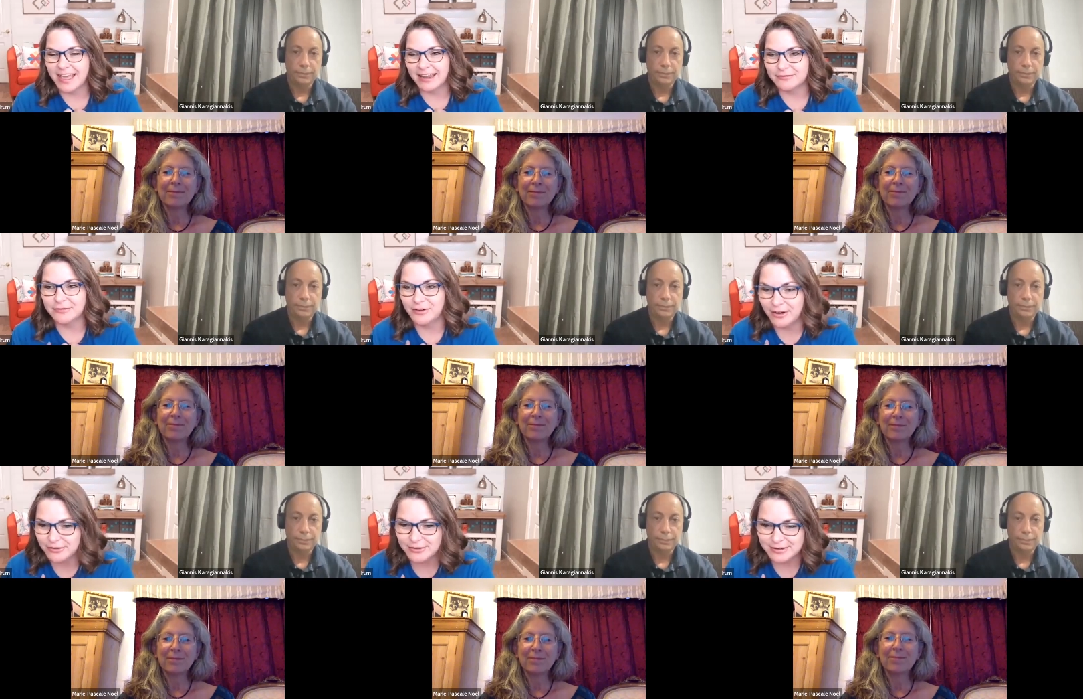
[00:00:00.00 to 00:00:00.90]
Speaker 1: data for
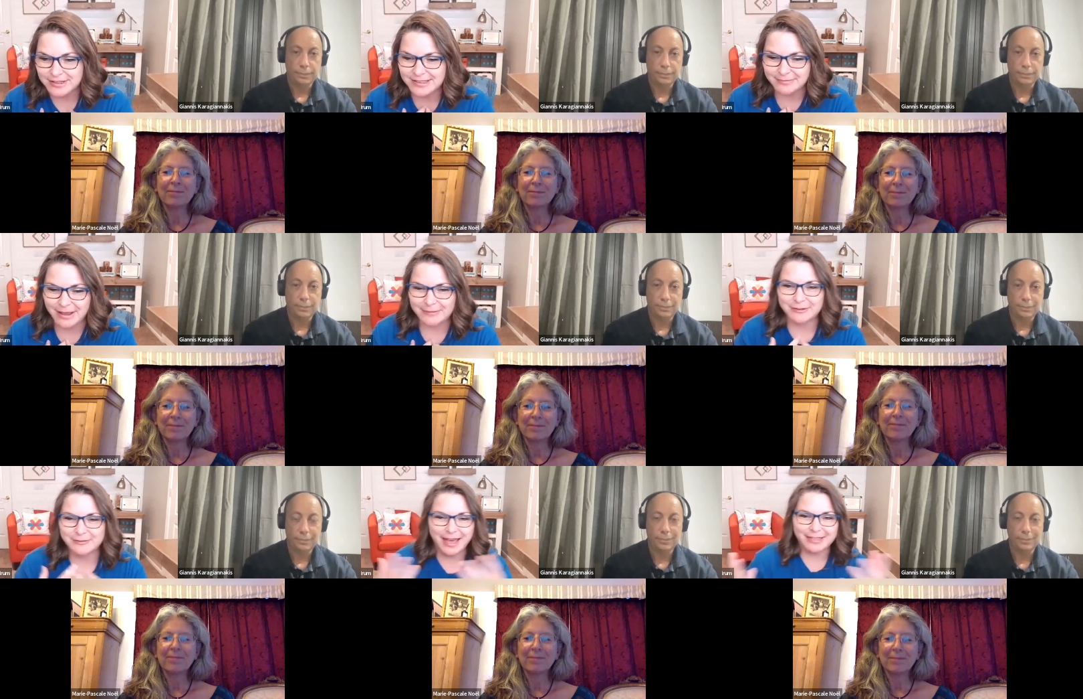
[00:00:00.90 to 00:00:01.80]
our students at Made
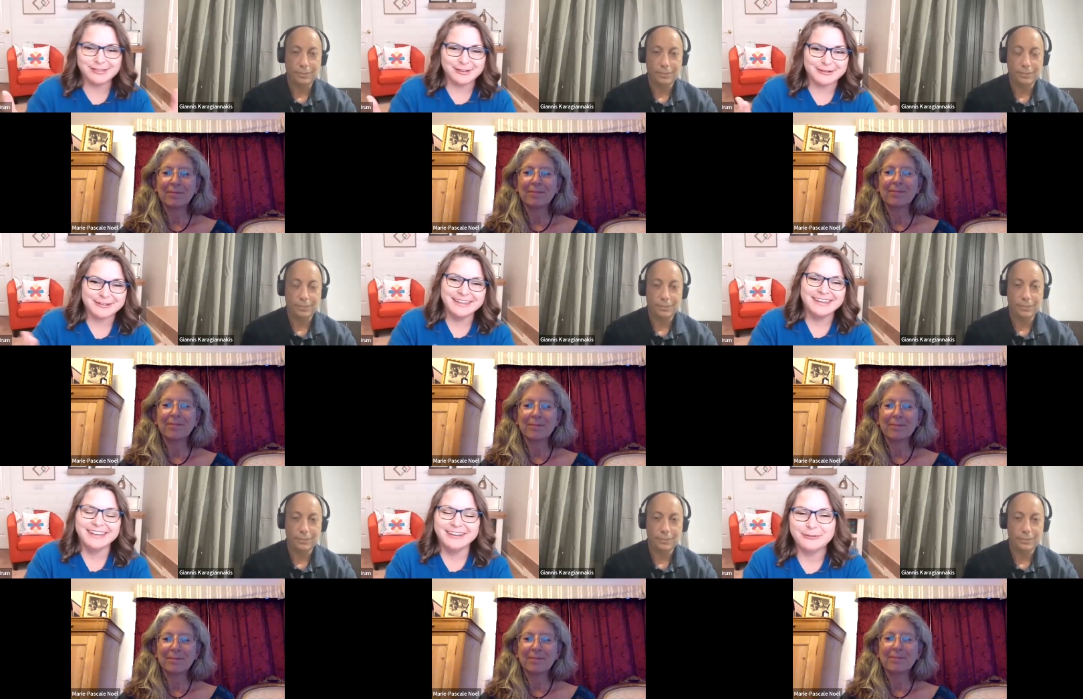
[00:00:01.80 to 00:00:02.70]
for Math. So,
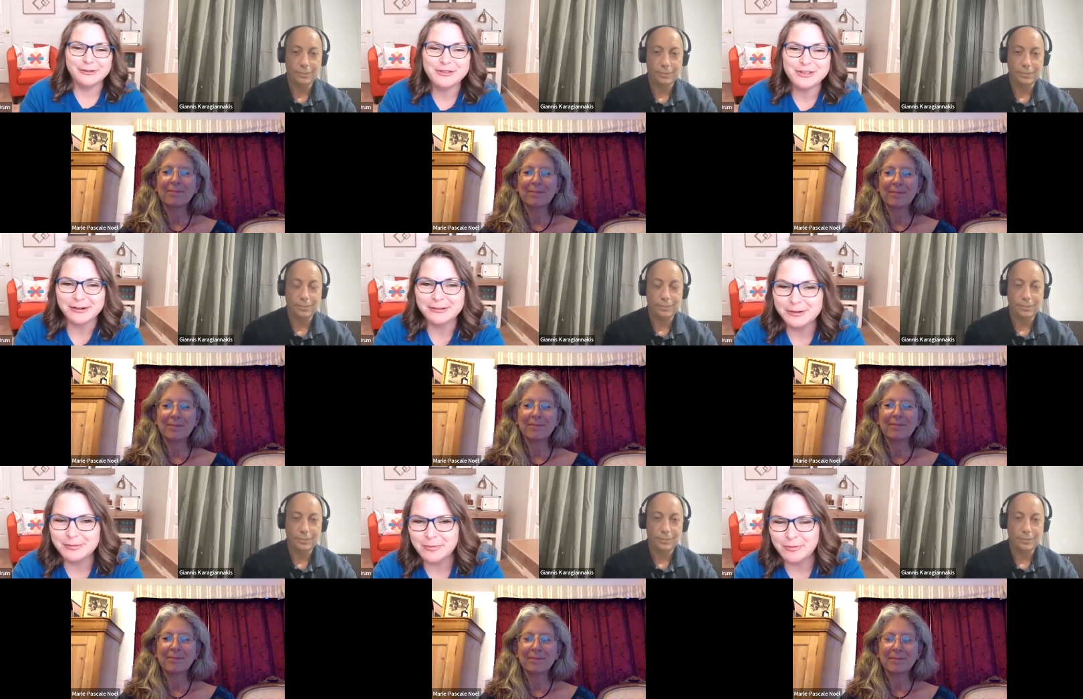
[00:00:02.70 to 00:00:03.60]
will you share a
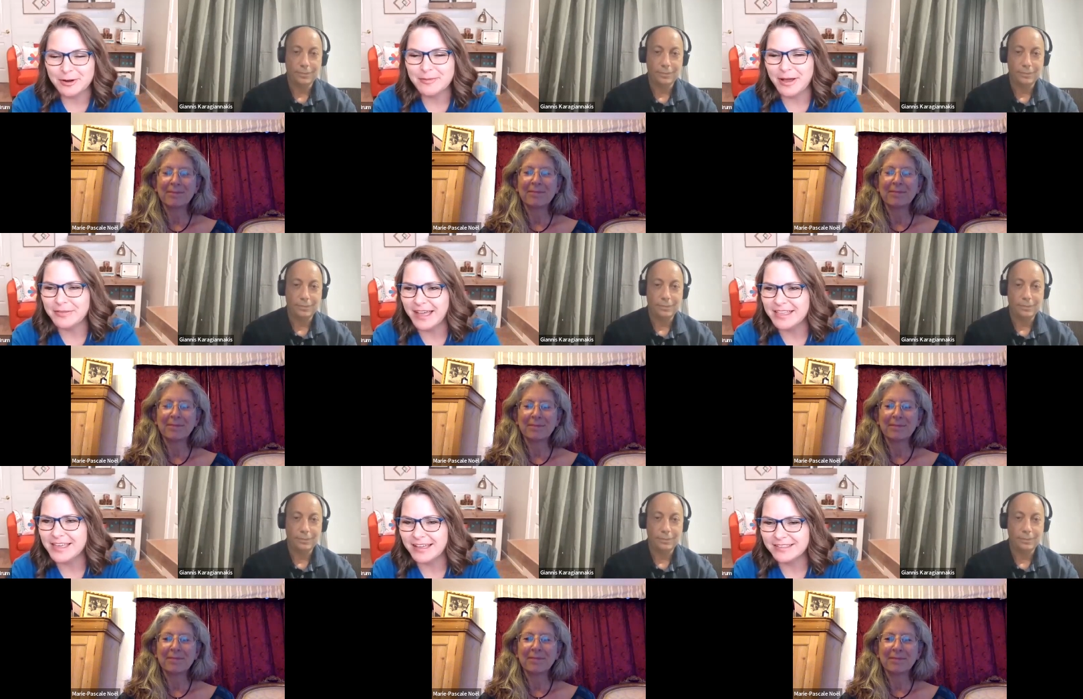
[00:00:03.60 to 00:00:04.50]
little bit more about
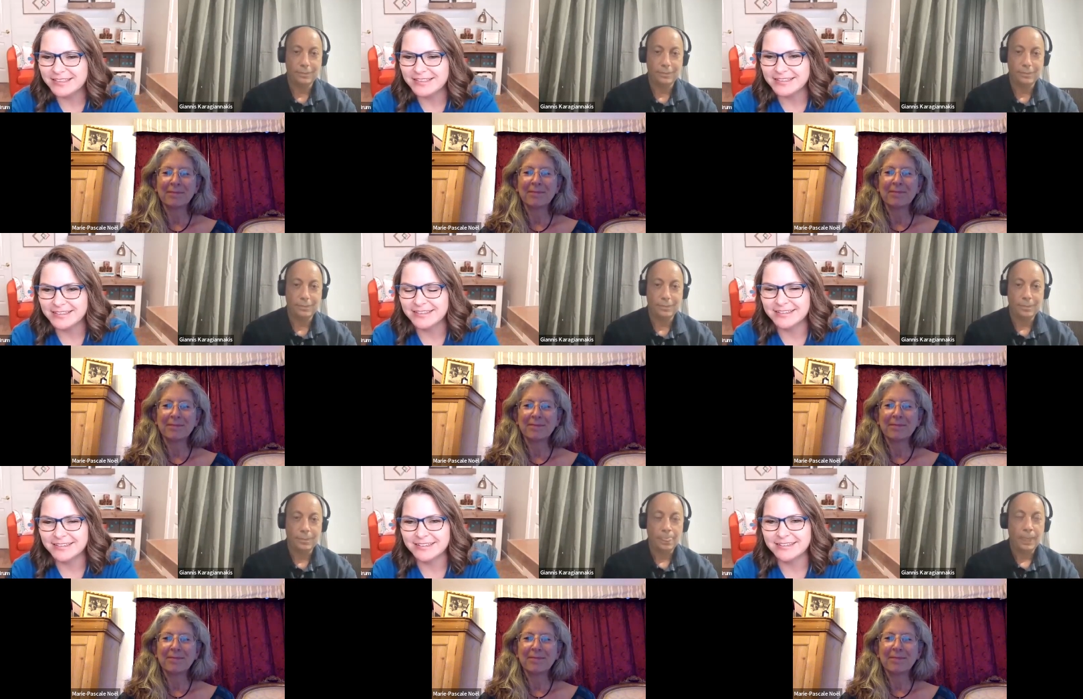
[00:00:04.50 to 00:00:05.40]
that test?
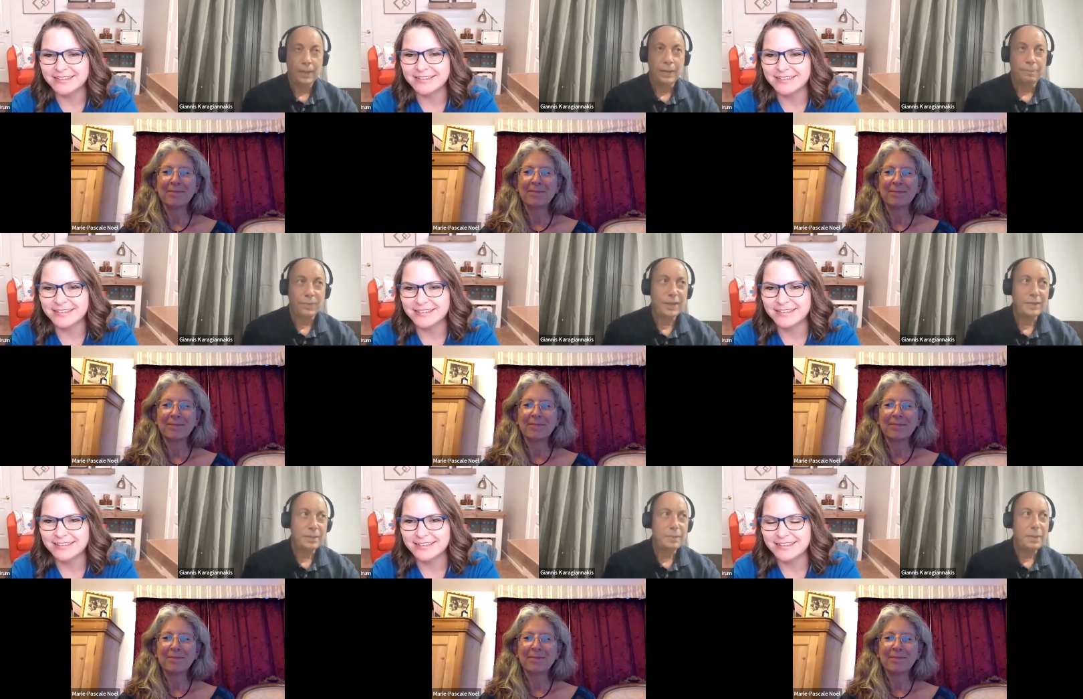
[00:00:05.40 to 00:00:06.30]
Speaker 2: Yeah,
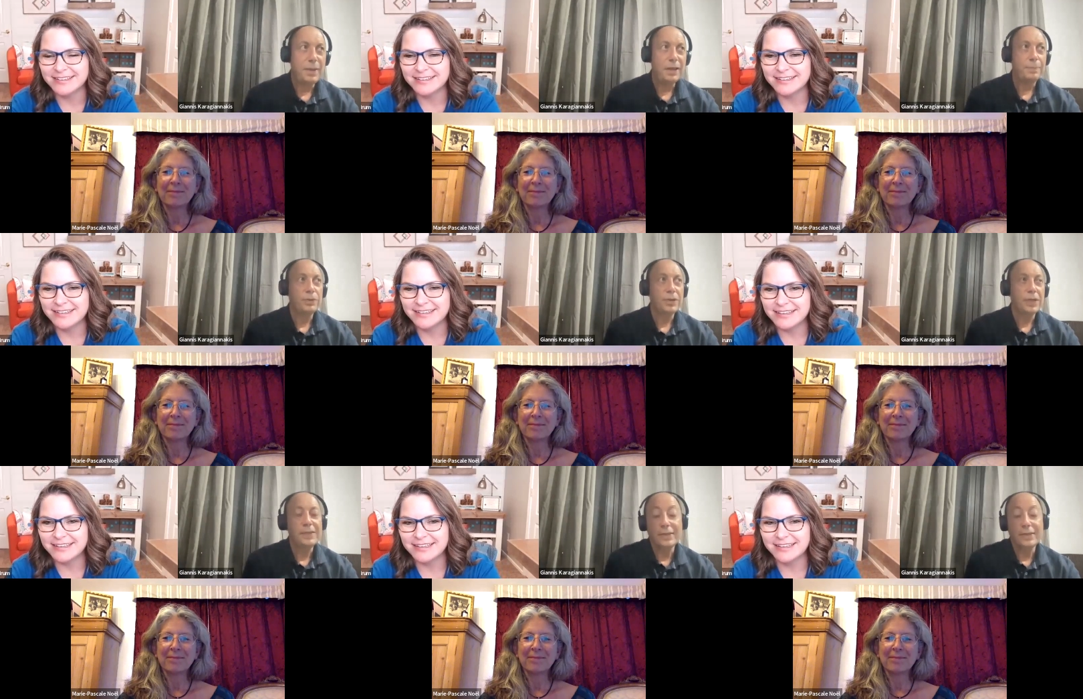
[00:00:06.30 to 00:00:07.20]
the MathPro
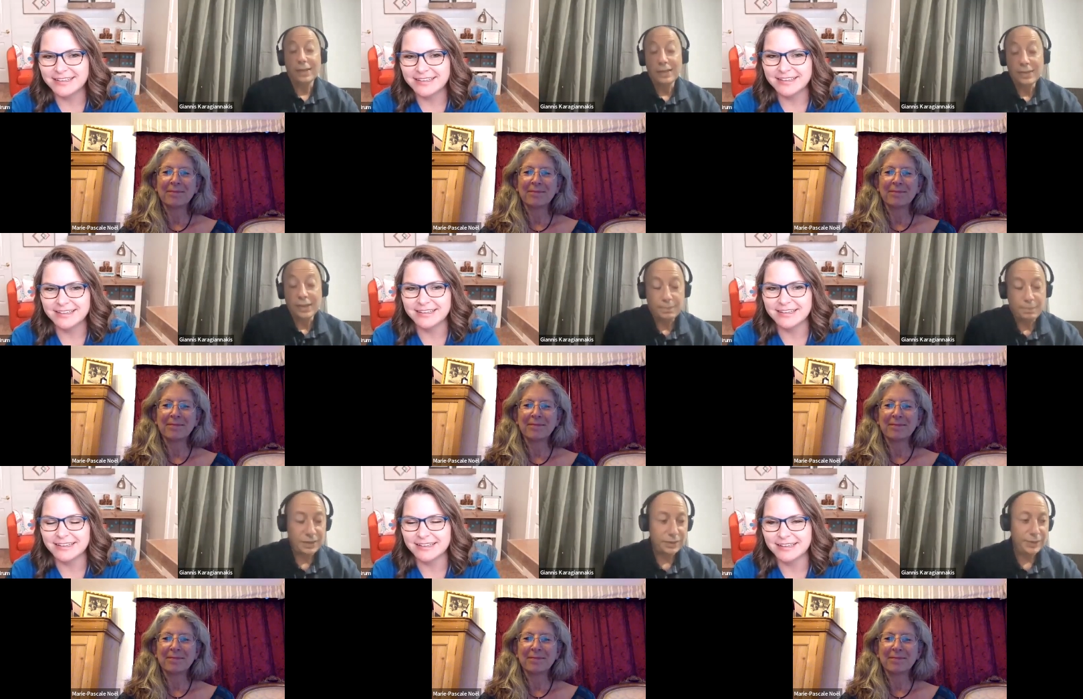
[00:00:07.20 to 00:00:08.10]
test is a, is a
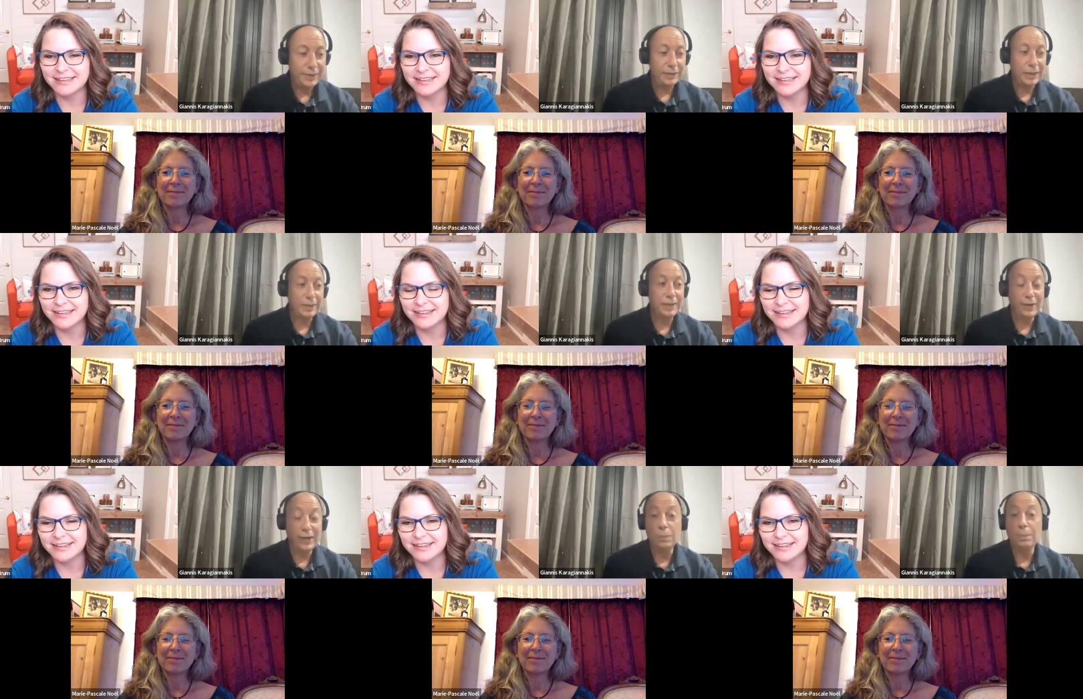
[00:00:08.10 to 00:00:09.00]
battery that I
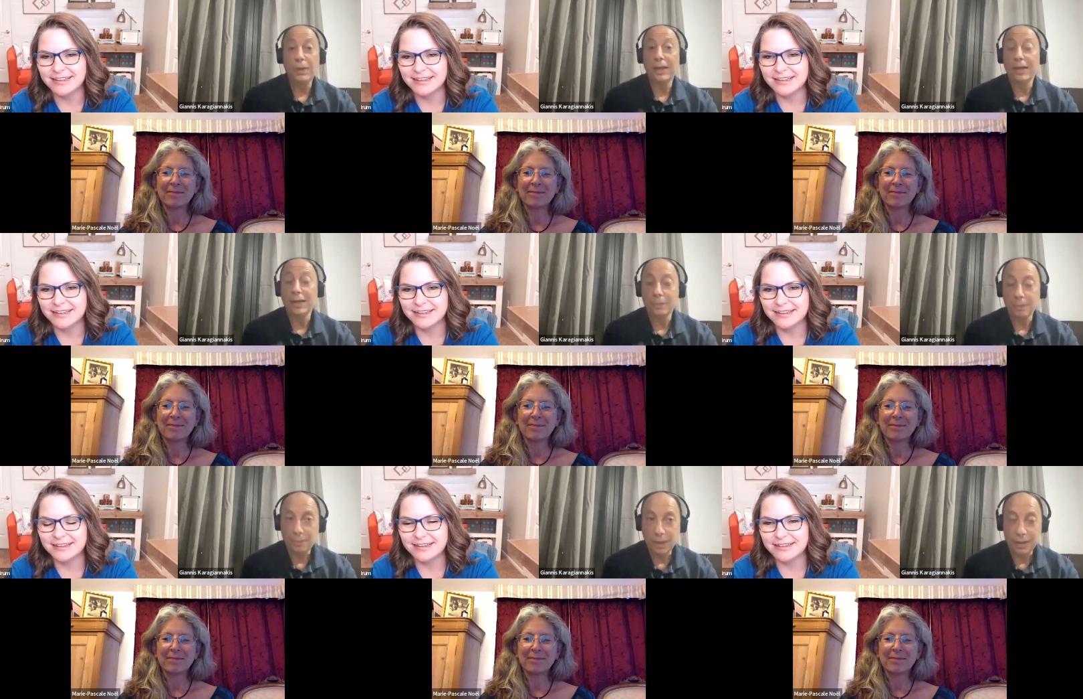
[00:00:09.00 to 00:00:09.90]
developed
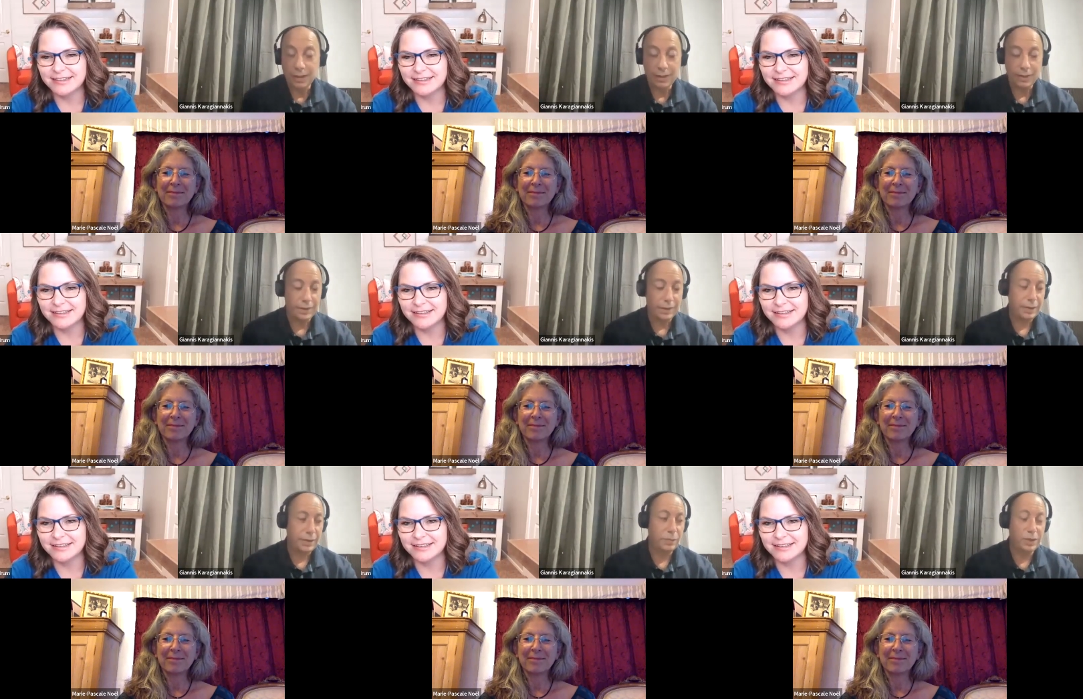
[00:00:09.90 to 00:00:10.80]
um,
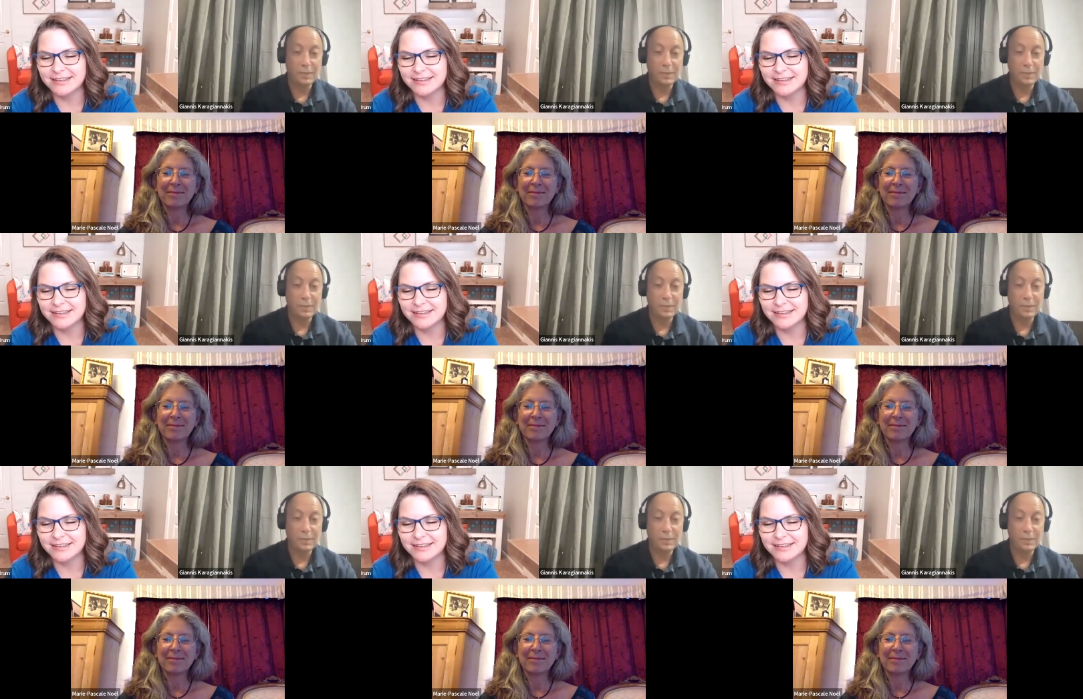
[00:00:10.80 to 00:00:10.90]
uh, with